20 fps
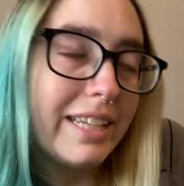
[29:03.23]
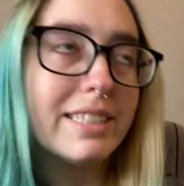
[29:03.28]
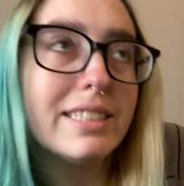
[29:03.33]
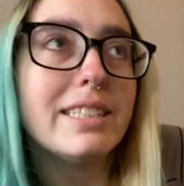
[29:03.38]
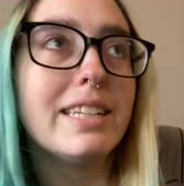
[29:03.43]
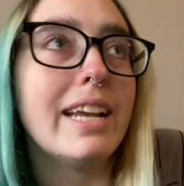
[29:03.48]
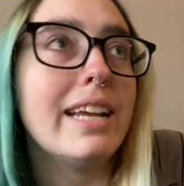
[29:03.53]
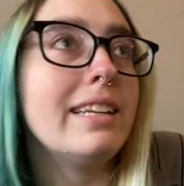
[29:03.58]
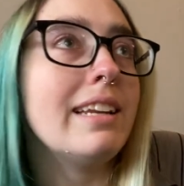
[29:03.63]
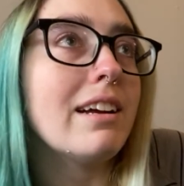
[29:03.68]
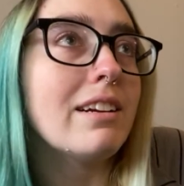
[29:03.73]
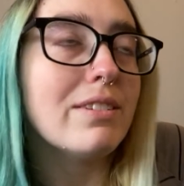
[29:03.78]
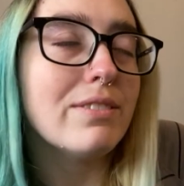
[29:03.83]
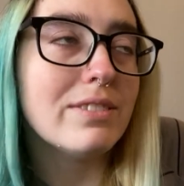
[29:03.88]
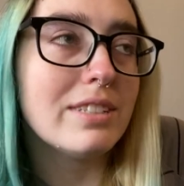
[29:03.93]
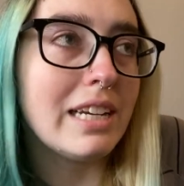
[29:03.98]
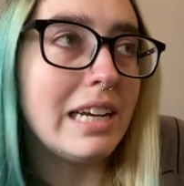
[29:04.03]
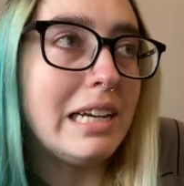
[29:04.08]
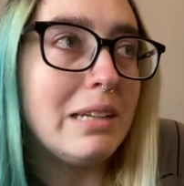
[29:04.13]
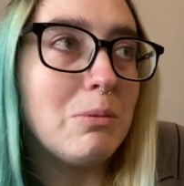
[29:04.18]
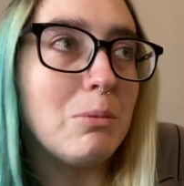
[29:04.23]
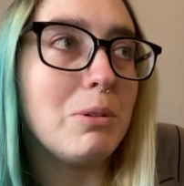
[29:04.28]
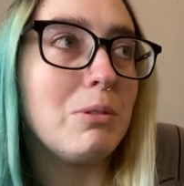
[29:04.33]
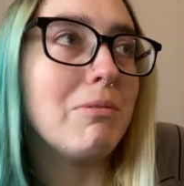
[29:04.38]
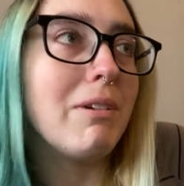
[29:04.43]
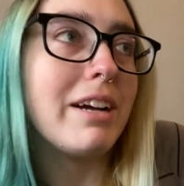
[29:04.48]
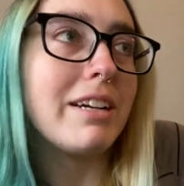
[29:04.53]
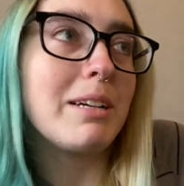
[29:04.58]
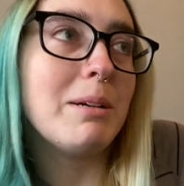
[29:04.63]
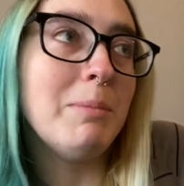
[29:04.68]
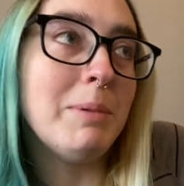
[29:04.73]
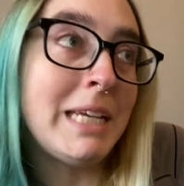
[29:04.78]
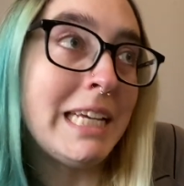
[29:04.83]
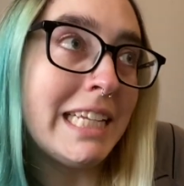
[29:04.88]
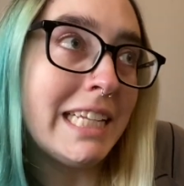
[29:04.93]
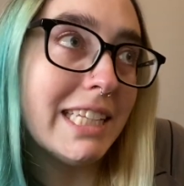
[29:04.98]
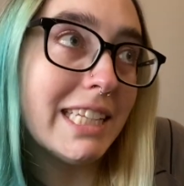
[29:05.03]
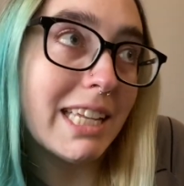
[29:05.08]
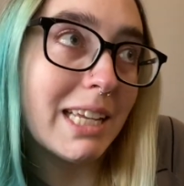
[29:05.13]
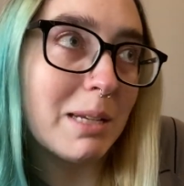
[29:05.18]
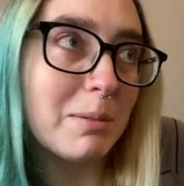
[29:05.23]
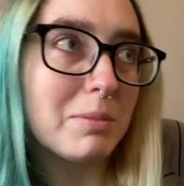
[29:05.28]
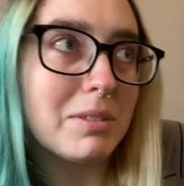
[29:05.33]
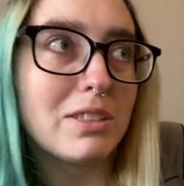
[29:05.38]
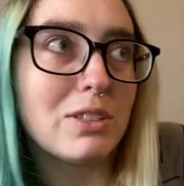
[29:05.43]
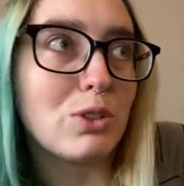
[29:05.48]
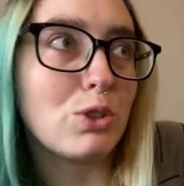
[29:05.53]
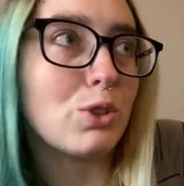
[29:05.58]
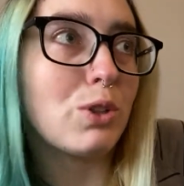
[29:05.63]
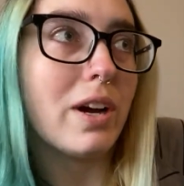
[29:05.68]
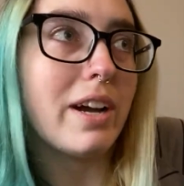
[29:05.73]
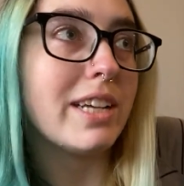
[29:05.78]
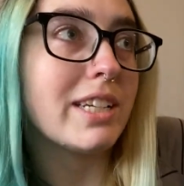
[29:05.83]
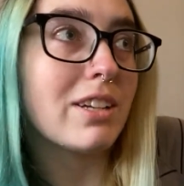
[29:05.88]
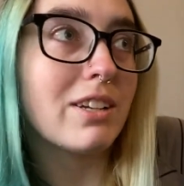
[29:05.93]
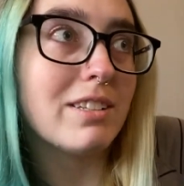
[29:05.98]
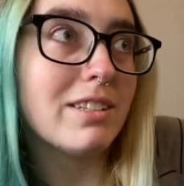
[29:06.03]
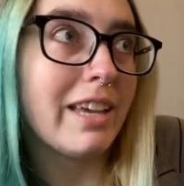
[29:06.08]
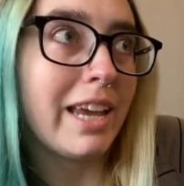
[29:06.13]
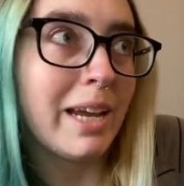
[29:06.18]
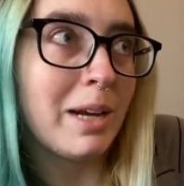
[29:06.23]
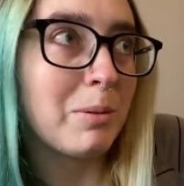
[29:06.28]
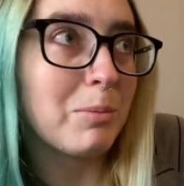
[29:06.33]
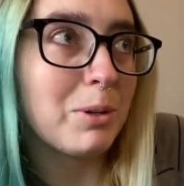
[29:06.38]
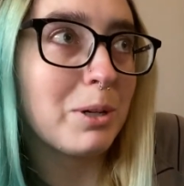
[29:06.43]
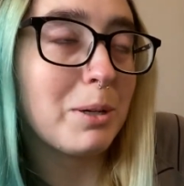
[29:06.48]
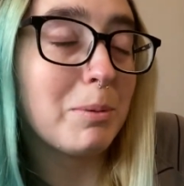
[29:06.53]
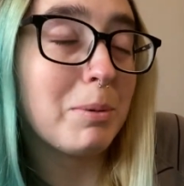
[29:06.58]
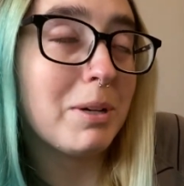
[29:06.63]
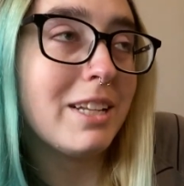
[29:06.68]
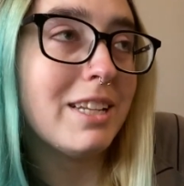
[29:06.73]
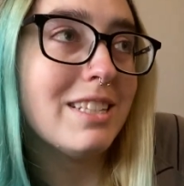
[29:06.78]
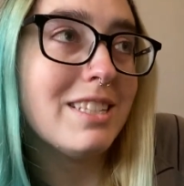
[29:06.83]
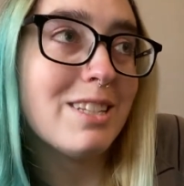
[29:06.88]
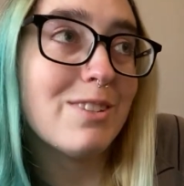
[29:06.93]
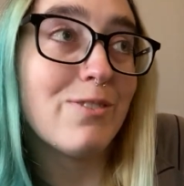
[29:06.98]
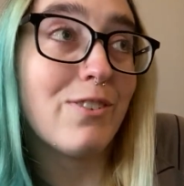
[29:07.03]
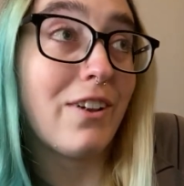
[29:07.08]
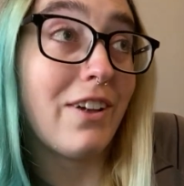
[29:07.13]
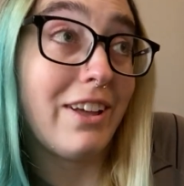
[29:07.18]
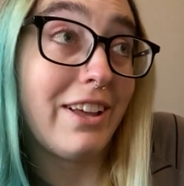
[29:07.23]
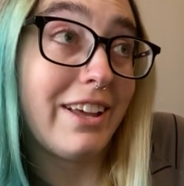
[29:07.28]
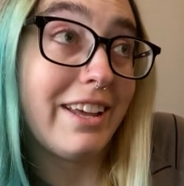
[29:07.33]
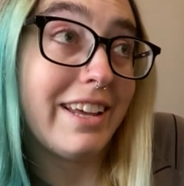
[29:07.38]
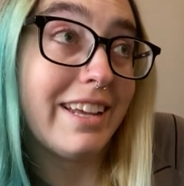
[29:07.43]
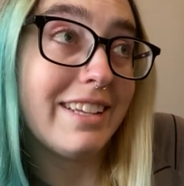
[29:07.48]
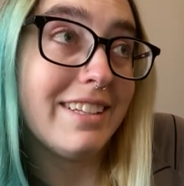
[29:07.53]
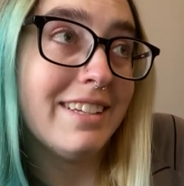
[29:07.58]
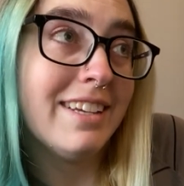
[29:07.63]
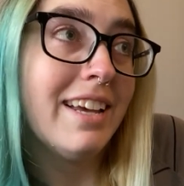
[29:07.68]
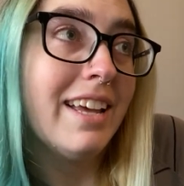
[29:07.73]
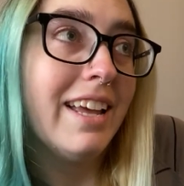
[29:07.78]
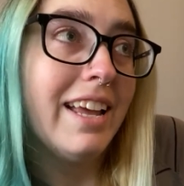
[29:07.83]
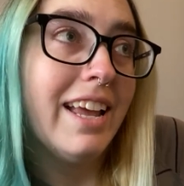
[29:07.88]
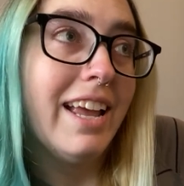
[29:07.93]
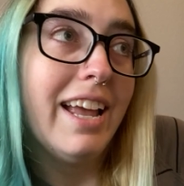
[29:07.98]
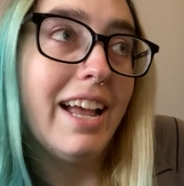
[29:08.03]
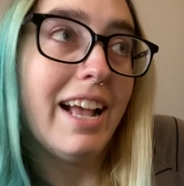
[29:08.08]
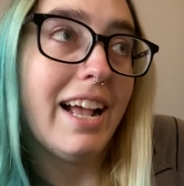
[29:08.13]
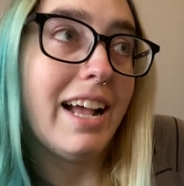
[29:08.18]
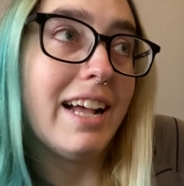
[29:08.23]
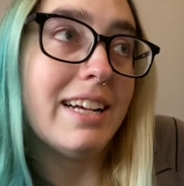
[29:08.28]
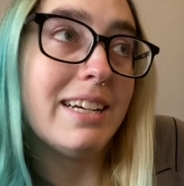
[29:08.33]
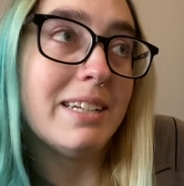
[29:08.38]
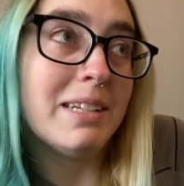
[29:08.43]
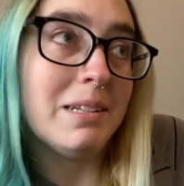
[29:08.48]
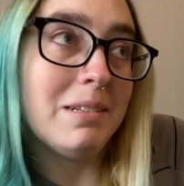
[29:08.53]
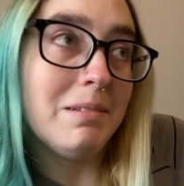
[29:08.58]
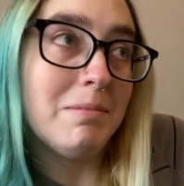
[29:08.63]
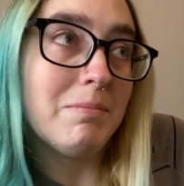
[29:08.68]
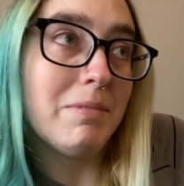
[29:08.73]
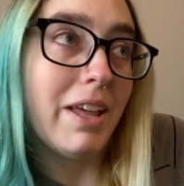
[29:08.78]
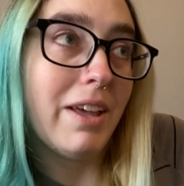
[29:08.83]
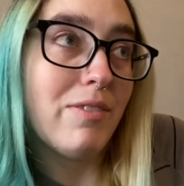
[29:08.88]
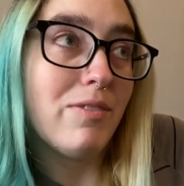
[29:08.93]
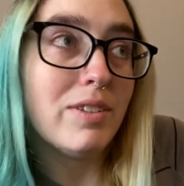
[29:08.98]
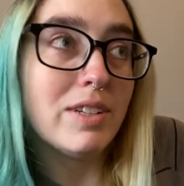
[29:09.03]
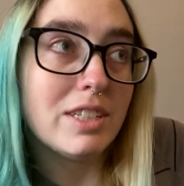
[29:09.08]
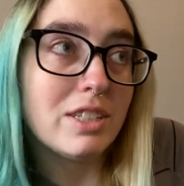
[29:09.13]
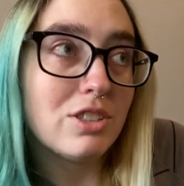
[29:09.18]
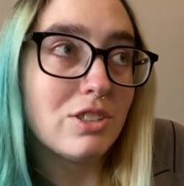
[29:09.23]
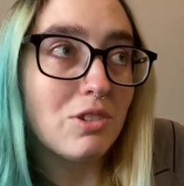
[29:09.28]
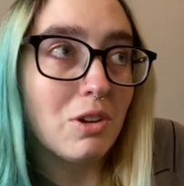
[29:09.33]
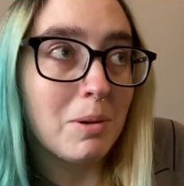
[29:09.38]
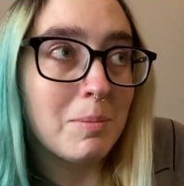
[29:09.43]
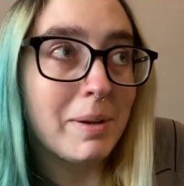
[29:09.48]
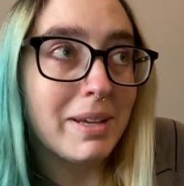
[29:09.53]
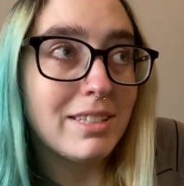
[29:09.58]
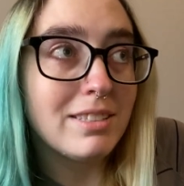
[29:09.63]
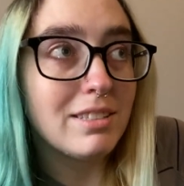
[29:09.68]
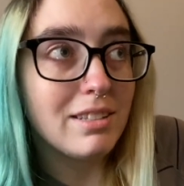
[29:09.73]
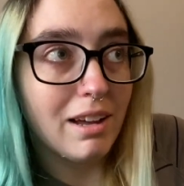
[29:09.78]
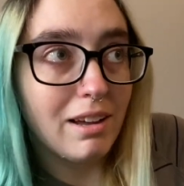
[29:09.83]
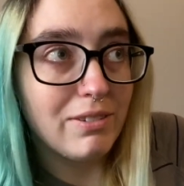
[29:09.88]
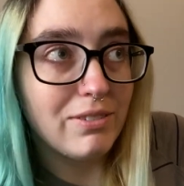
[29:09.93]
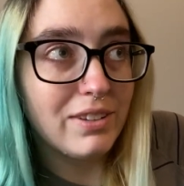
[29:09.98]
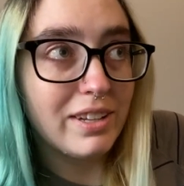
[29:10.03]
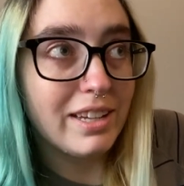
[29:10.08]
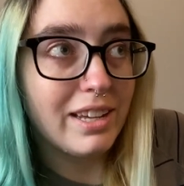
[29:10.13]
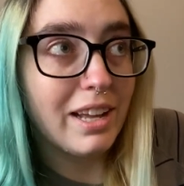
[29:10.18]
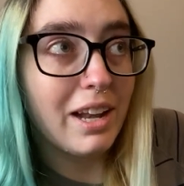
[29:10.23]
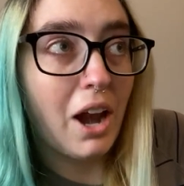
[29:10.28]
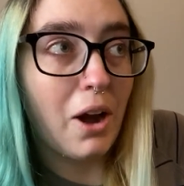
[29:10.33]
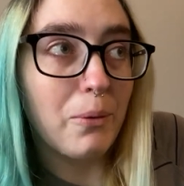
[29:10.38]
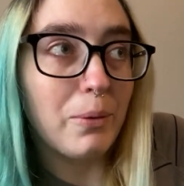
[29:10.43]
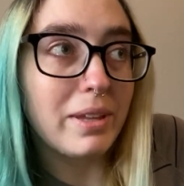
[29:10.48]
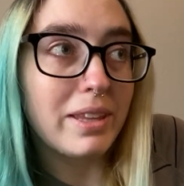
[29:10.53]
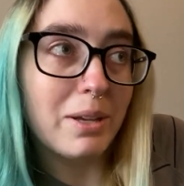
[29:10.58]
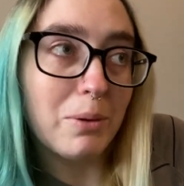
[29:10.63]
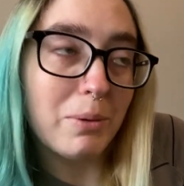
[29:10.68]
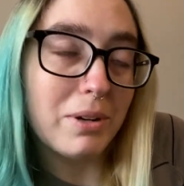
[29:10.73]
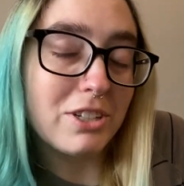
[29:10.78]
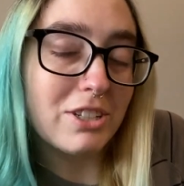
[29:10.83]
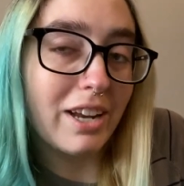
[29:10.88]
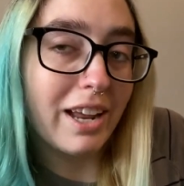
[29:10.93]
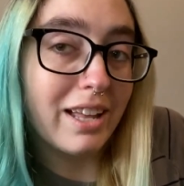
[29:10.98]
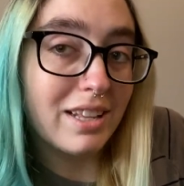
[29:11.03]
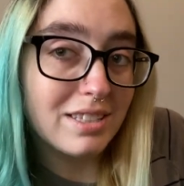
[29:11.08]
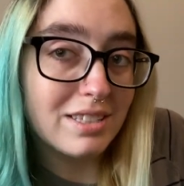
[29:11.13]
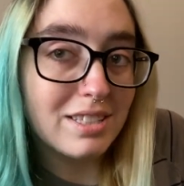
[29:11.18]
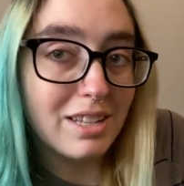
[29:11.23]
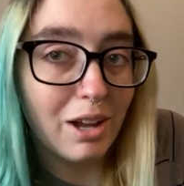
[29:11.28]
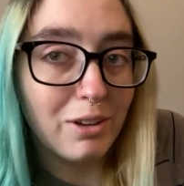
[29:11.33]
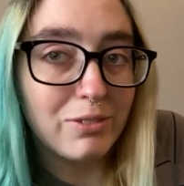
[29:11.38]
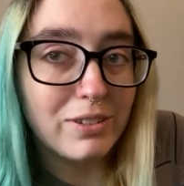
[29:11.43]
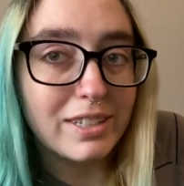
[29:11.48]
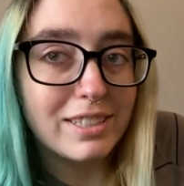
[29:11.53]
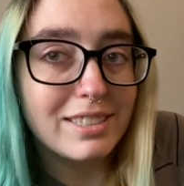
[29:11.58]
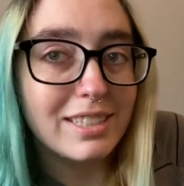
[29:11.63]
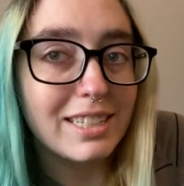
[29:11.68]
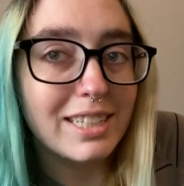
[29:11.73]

10 out of 10 would recommend. I'm still crying on camera, but it's fine. Um, I finished all my stuffing and I really wish I had stuffing to